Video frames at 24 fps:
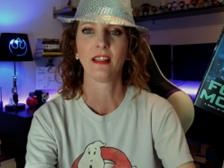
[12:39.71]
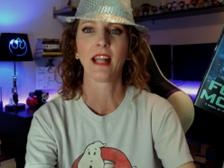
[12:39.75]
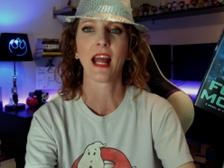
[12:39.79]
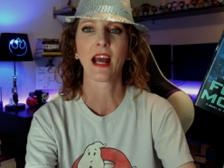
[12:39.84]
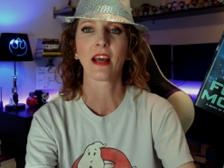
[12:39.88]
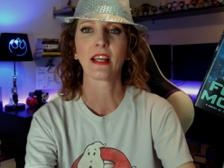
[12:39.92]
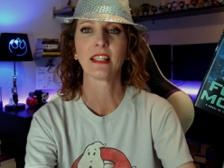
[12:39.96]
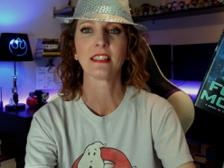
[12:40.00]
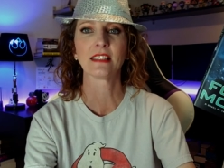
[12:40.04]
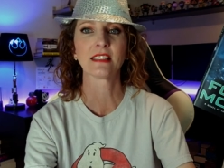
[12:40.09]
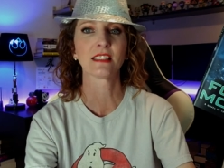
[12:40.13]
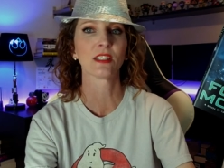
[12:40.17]
Now
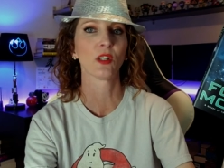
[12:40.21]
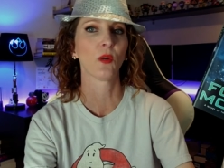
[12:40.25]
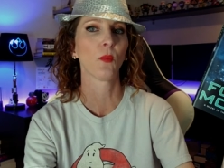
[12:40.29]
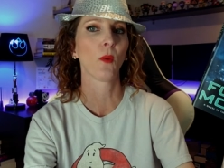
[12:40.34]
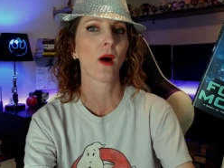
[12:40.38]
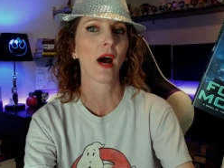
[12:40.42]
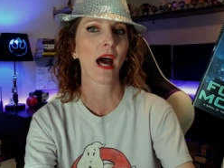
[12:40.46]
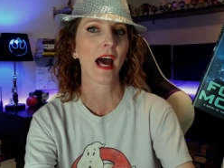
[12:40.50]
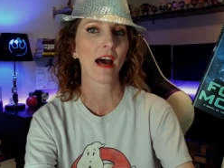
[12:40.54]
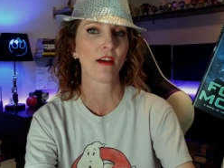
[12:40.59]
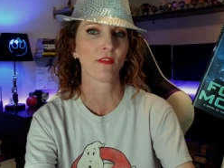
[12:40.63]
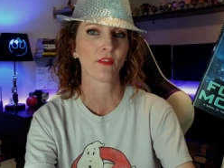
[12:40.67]
he still
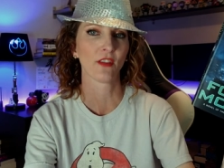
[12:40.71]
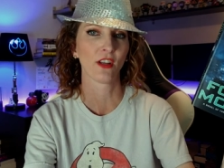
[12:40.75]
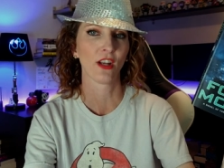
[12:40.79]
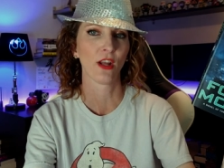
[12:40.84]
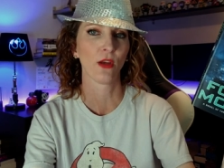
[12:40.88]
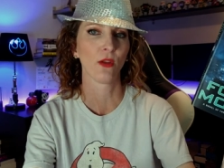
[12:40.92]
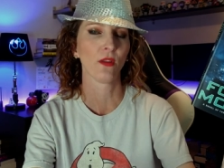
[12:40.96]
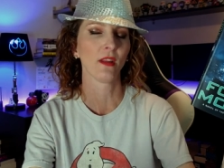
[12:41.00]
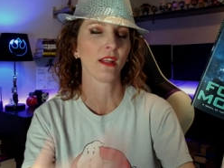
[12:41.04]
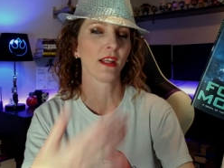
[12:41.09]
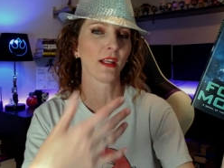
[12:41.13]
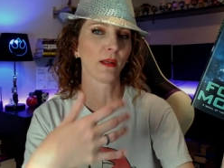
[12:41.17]
will have to
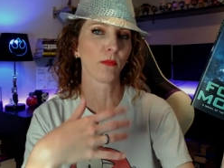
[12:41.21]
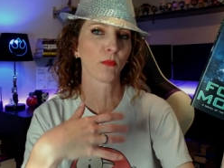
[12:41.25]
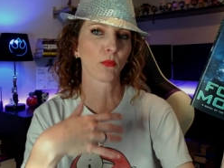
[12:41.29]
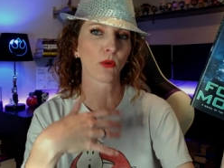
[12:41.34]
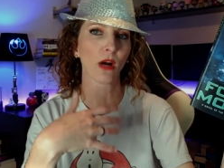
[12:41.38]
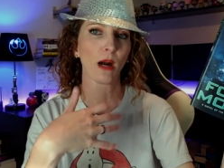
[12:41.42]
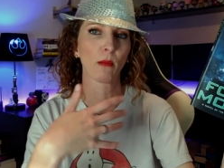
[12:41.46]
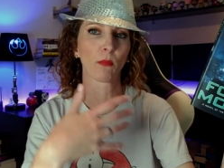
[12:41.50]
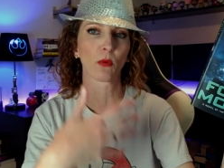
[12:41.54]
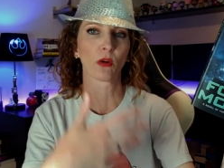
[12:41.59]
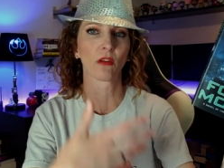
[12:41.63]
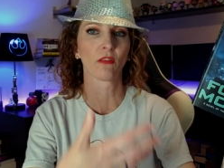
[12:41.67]
know the
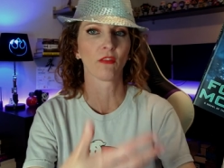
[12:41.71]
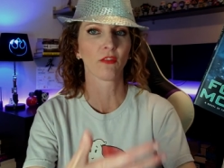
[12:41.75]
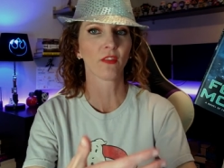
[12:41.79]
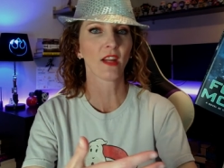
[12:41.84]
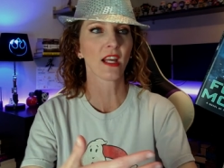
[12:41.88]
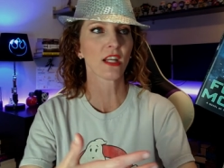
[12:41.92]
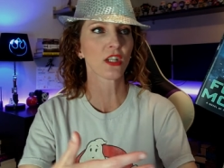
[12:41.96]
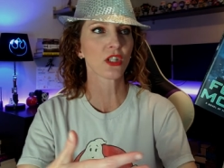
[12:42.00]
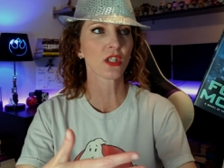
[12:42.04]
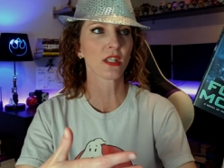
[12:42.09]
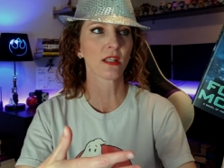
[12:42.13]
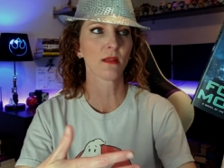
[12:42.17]
proper
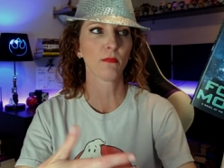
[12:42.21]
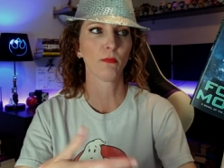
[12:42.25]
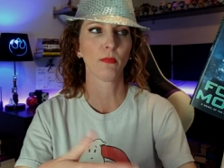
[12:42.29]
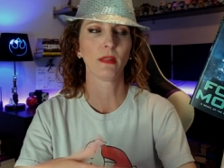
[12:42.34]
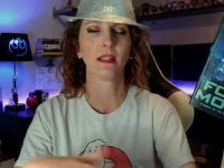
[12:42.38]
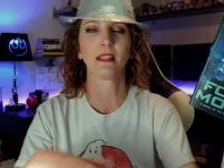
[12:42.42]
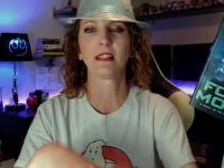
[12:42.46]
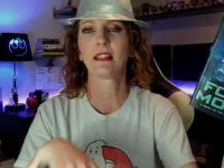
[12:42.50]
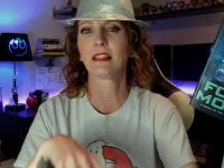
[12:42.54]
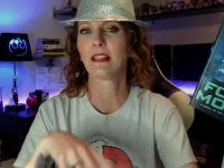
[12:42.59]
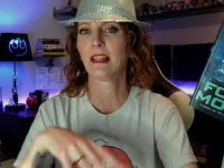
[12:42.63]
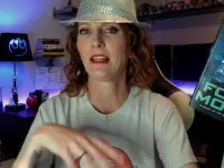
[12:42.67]
inflection,
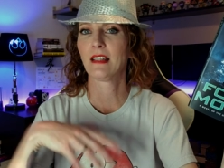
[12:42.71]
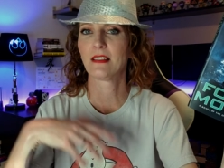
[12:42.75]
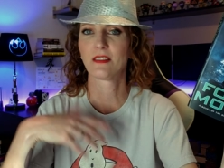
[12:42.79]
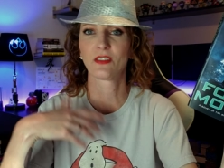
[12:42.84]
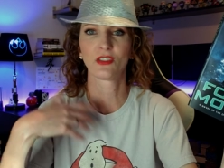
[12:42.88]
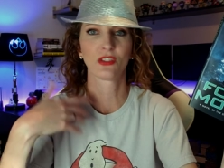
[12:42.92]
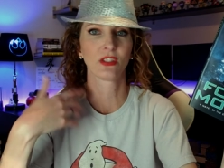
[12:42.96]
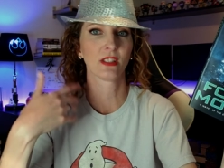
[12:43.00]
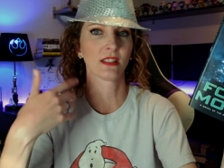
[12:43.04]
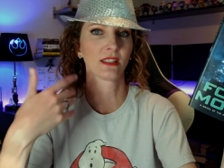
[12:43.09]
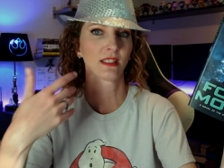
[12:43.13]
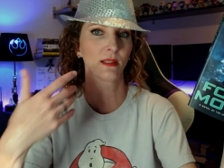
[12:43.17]
but
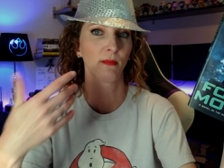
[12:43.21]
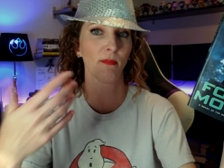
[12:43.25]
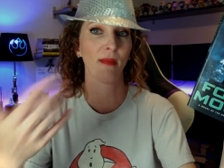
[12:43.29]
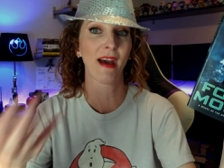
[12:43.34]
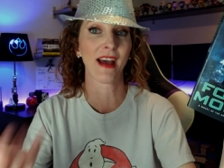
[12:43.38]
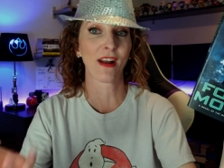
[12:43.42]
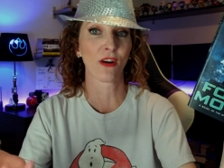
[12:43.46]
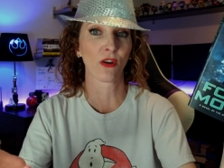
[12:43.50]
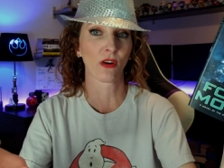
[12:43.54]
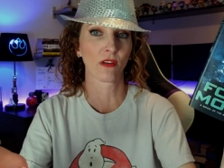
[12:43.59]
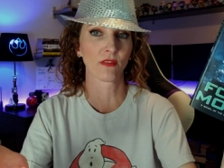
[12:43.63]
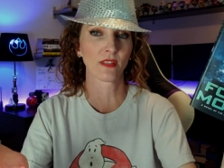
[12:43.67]
it's just a
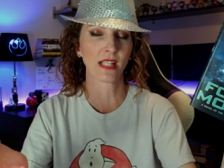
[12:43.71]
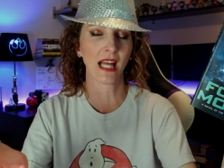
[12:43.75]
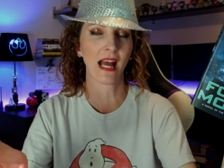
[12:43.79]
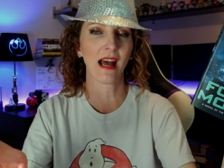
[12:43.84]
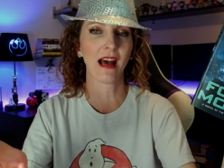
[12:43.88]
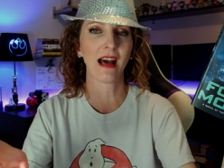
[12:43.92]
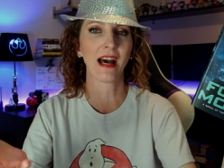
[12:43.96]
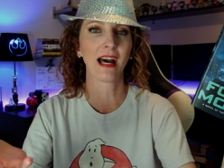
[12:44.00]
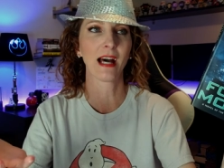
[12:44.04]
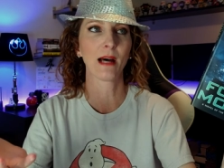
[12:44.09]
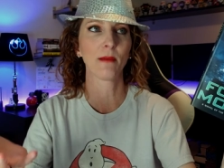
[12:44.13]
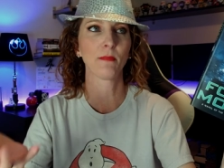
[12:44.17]
matter of
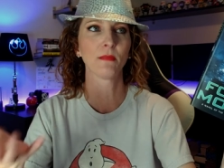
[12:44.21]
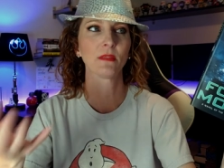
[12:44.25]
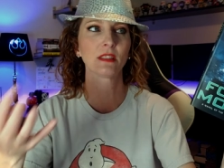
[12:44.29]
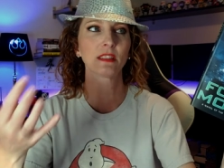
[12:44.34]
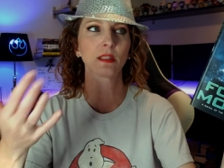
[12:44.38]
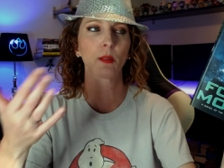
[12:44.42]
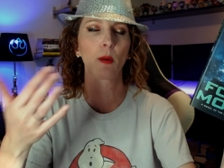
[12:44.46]
time.